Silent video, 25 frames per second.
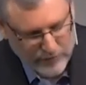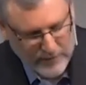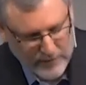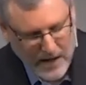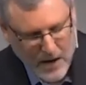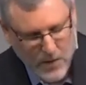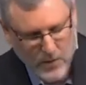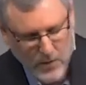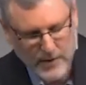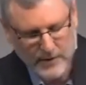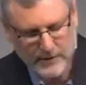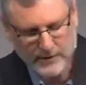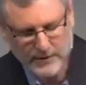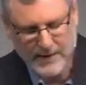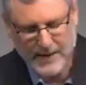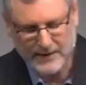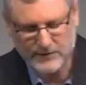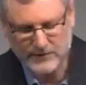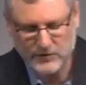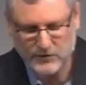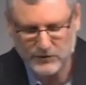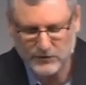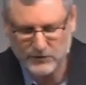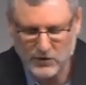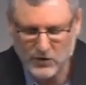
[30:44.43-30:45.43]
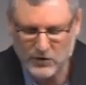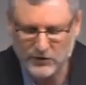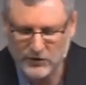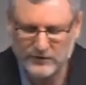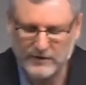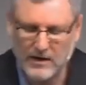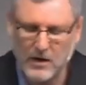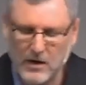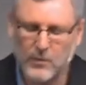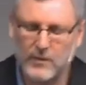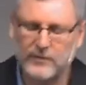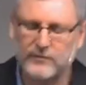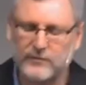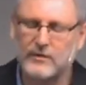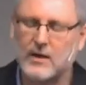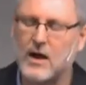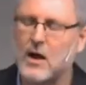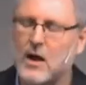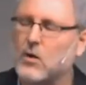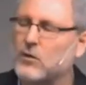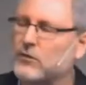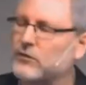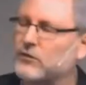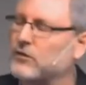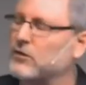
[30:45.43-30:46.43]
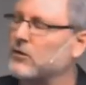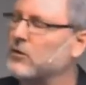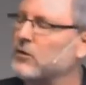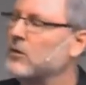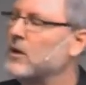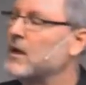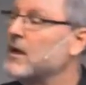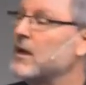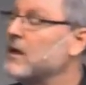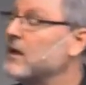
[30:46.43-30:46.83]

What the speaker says: knowing that to do so is going to